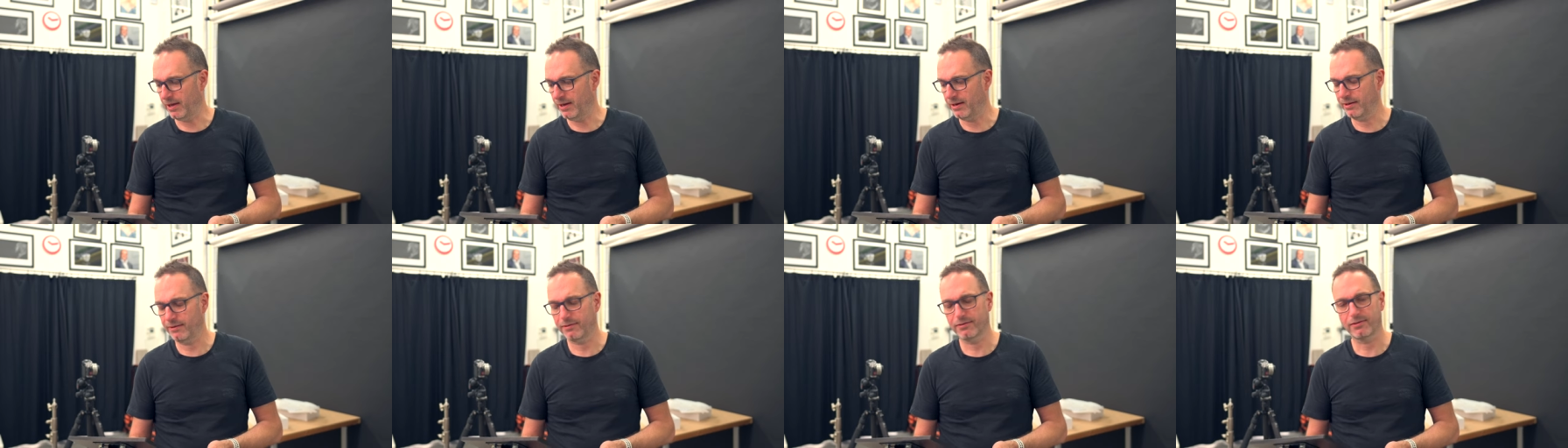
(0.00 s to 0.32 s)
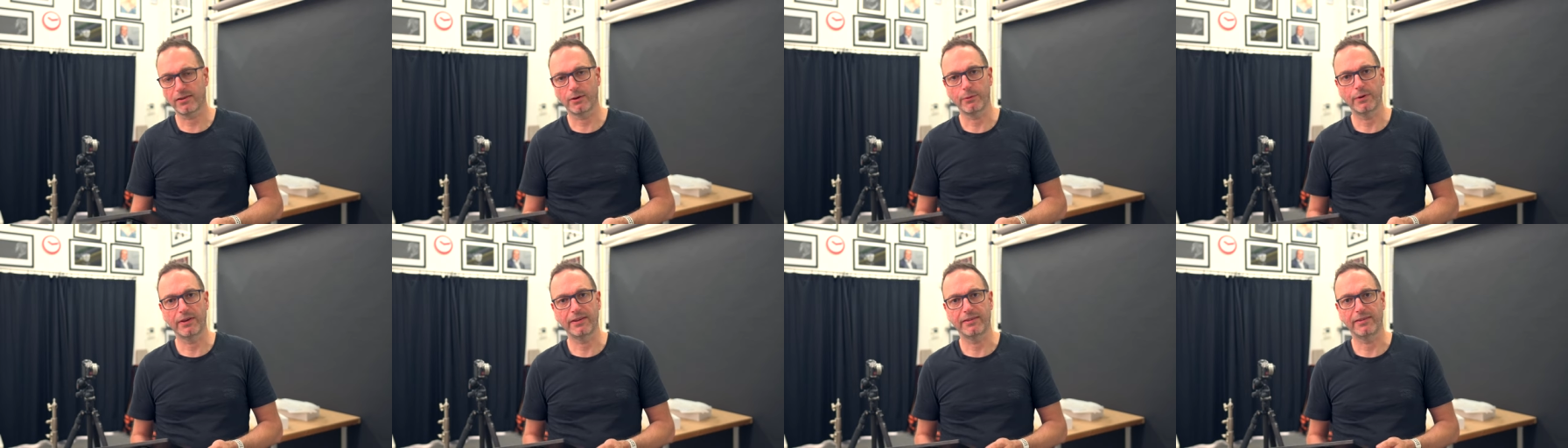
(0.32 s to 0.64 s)
and it's
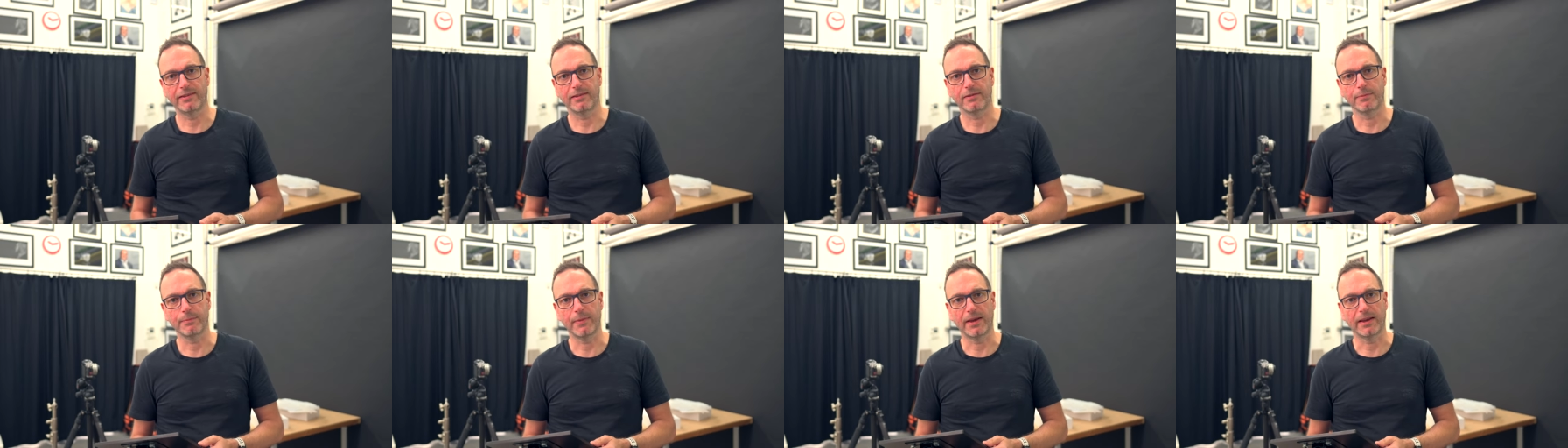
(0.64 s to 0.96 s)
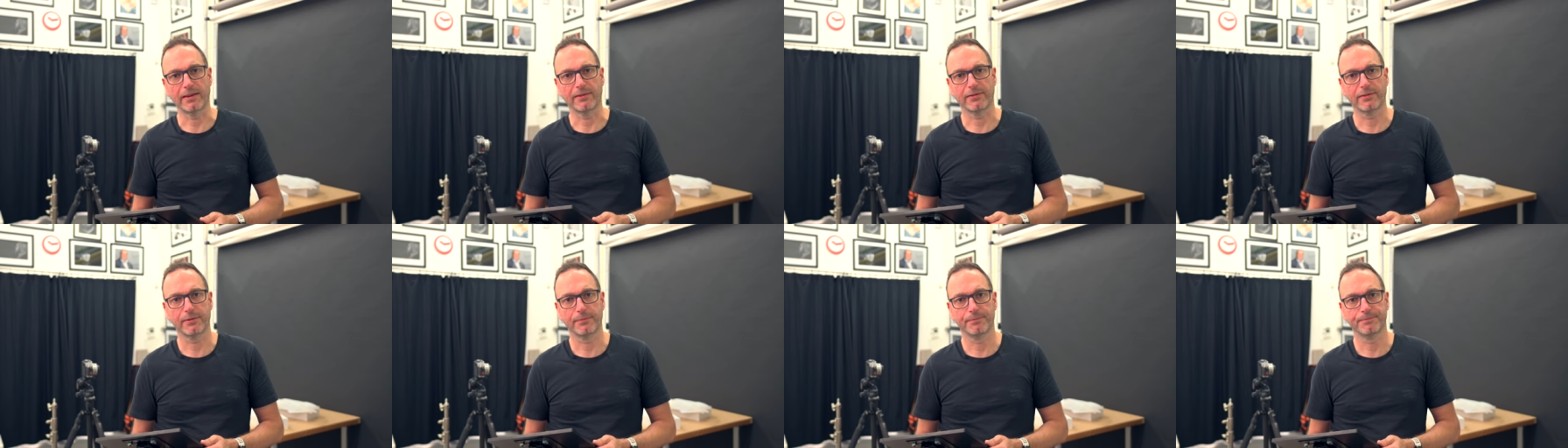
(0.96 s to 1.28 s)
so easy to
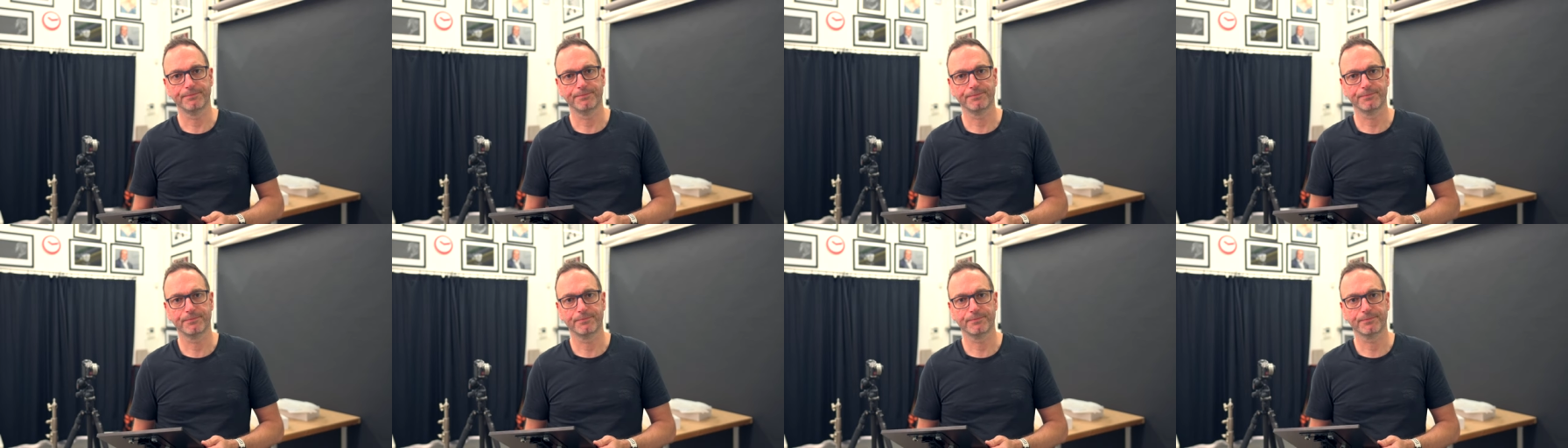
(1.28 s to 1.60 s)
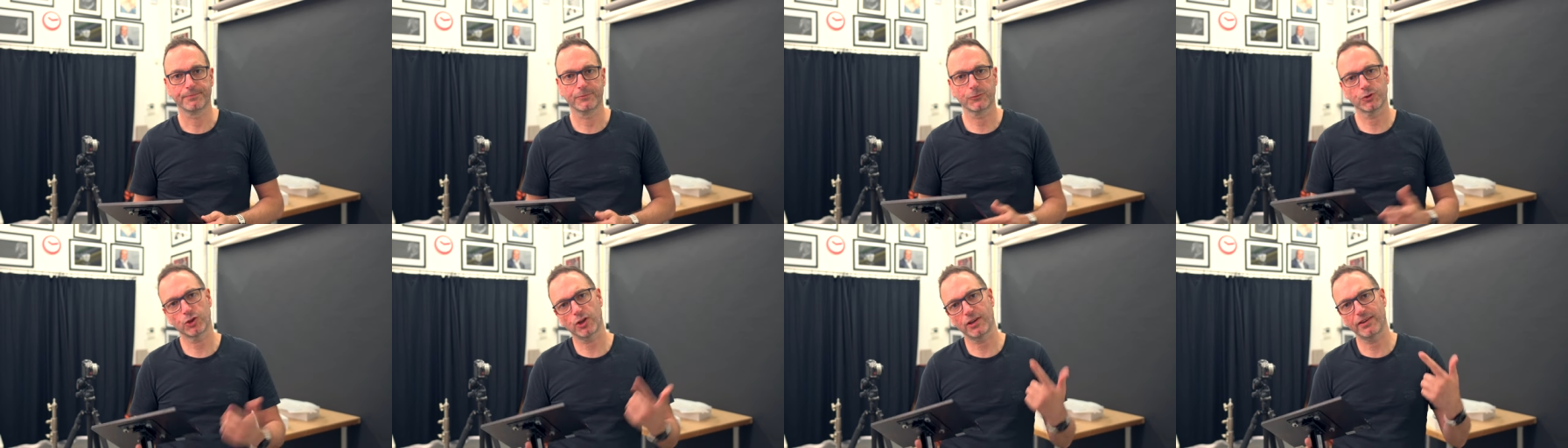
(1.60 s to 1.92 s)
miss.
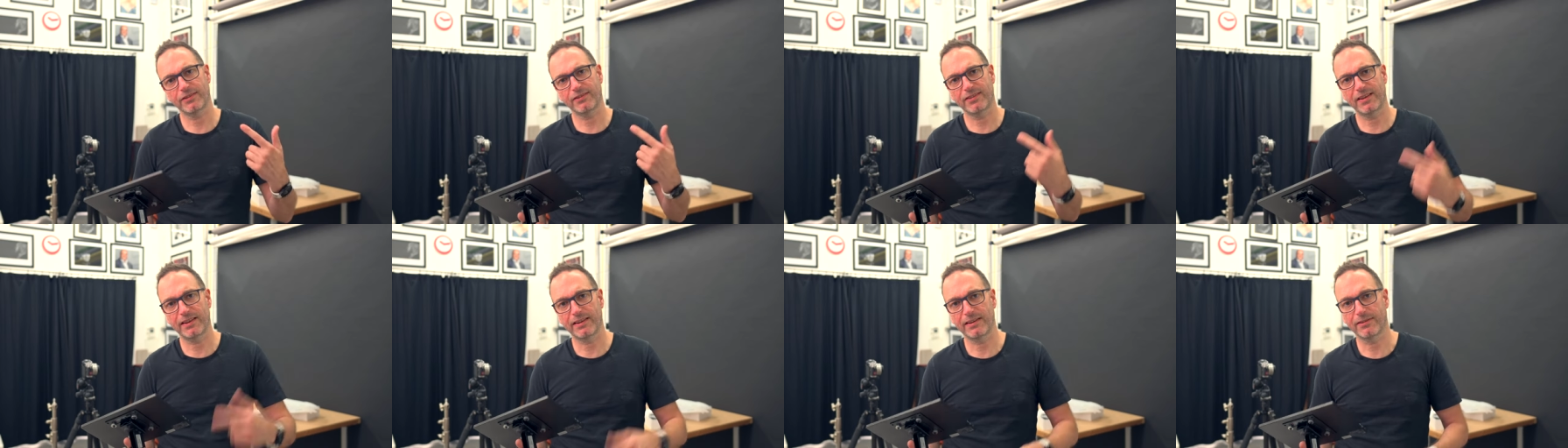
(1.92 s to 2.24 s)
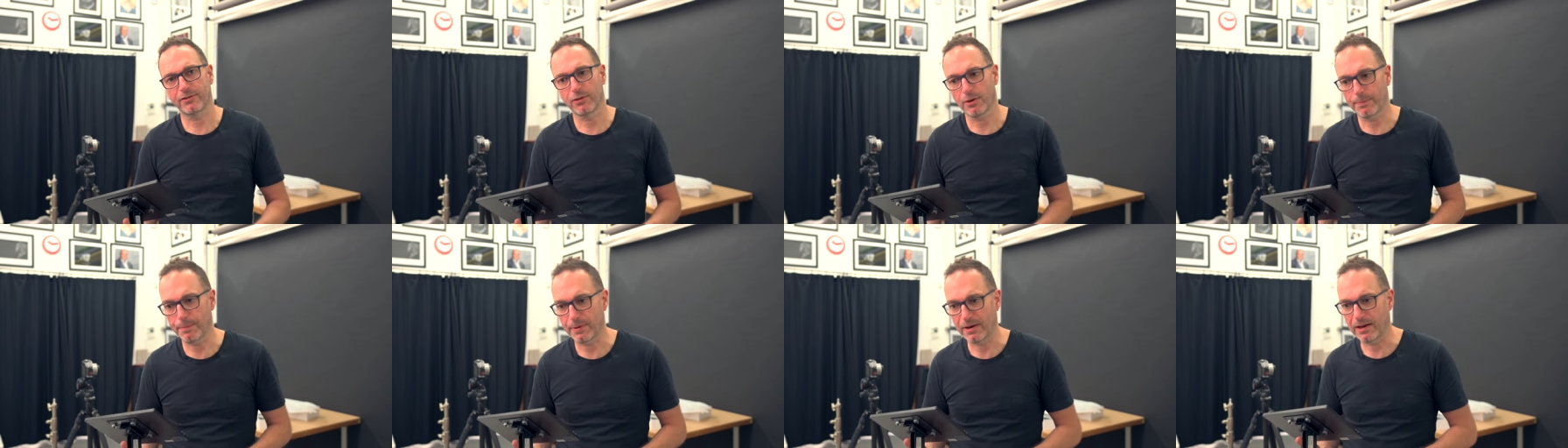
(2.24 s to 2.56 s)
So let's set
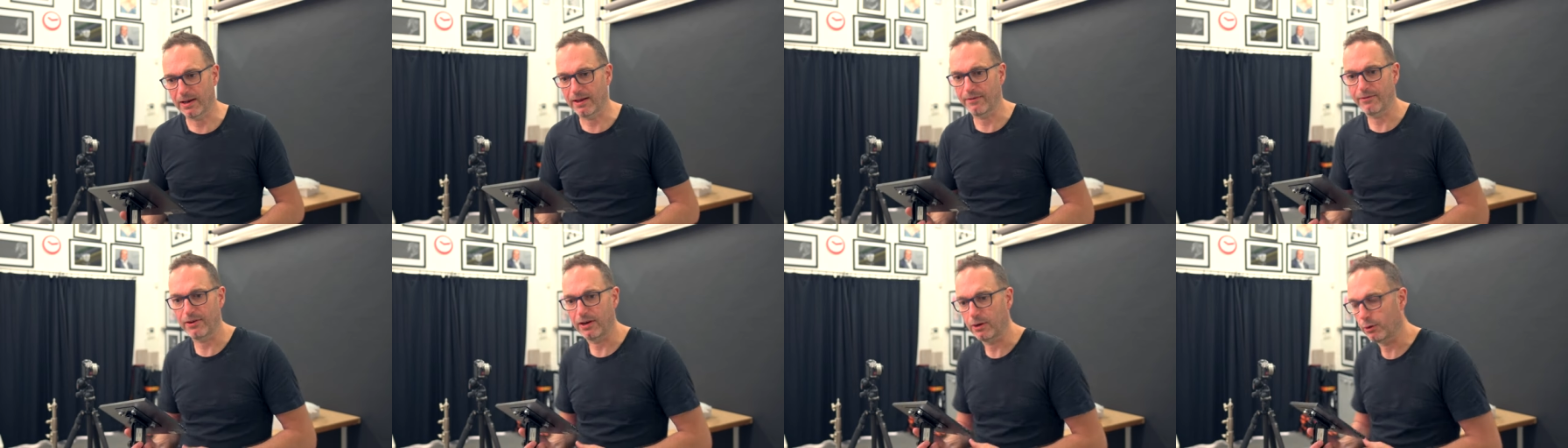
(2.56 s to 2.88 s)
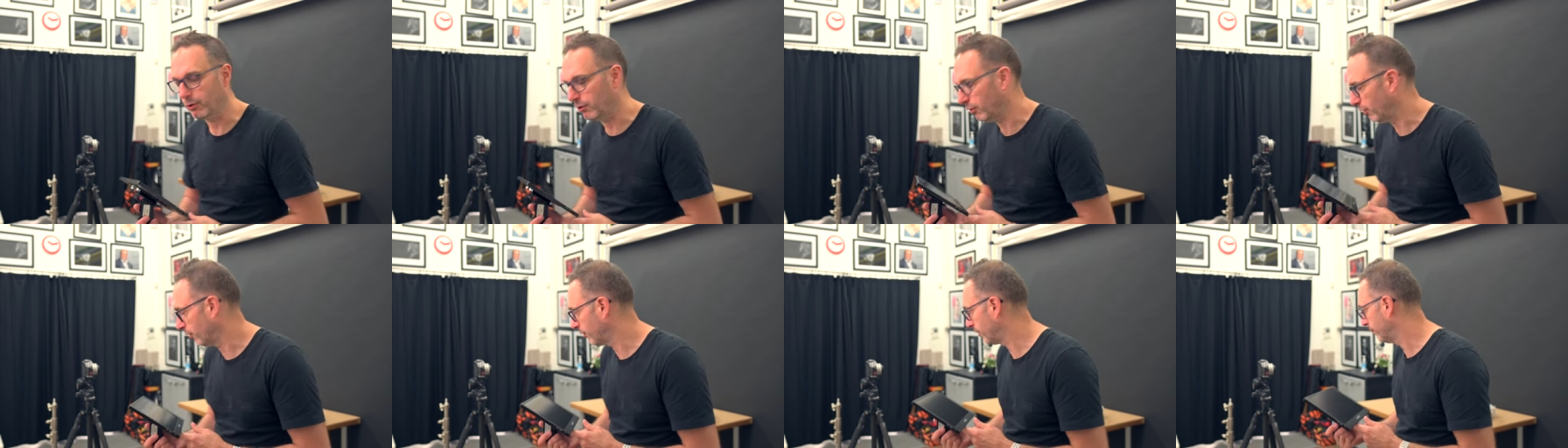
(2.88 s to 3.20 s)
this up and have a
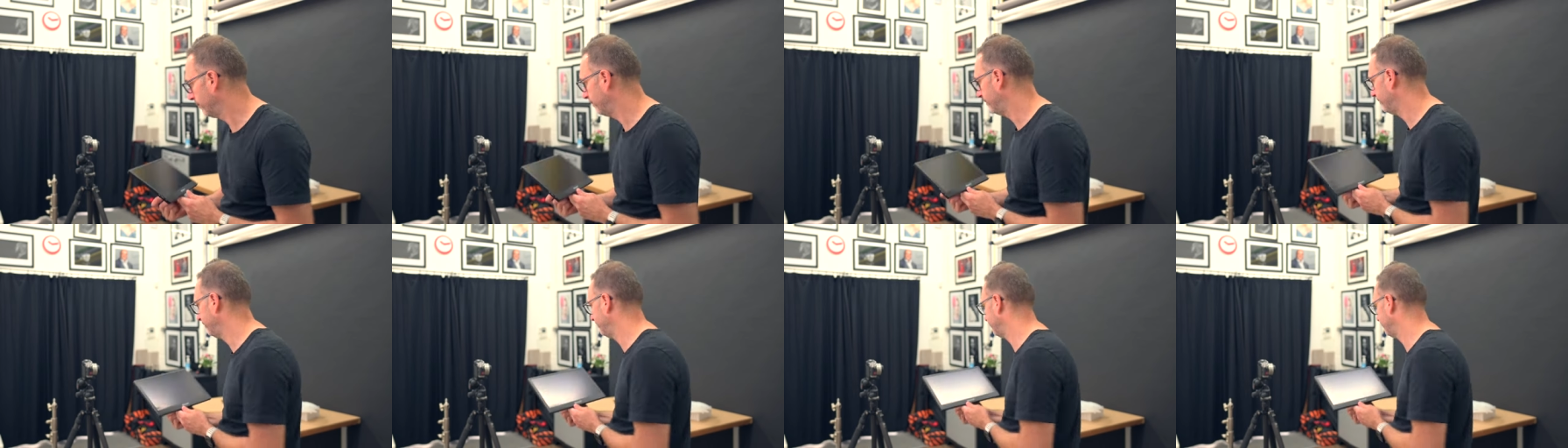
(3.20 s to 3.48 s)
little look.